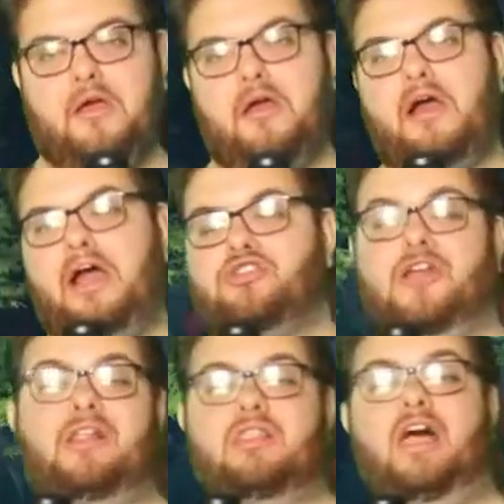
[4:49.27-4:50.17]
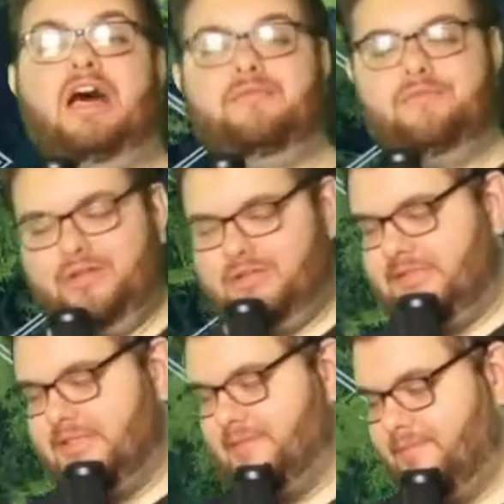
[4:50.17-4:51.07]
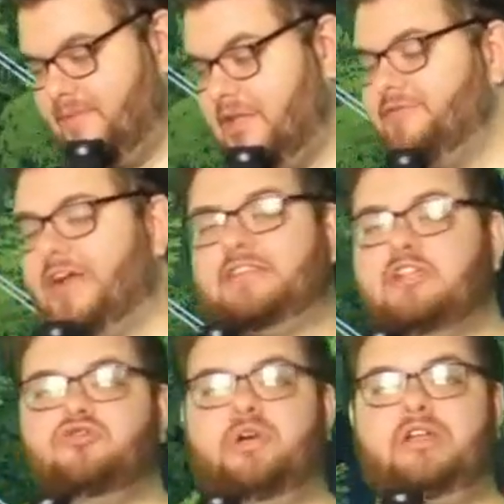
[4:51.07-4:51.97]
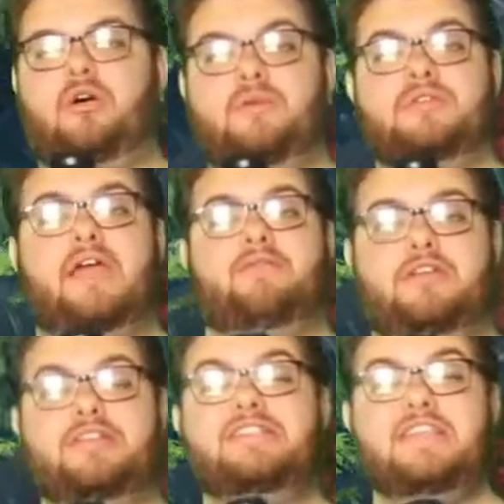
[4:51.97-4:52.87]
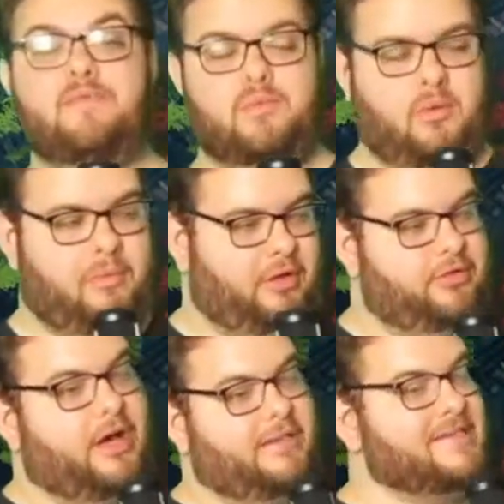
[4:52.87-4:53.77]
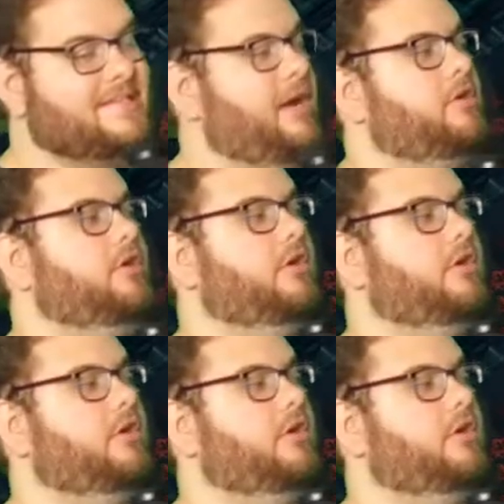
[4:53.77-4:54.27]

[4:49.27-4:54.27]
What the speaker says: a lot of builds. In fact, I tried almost every conceivable build on this character.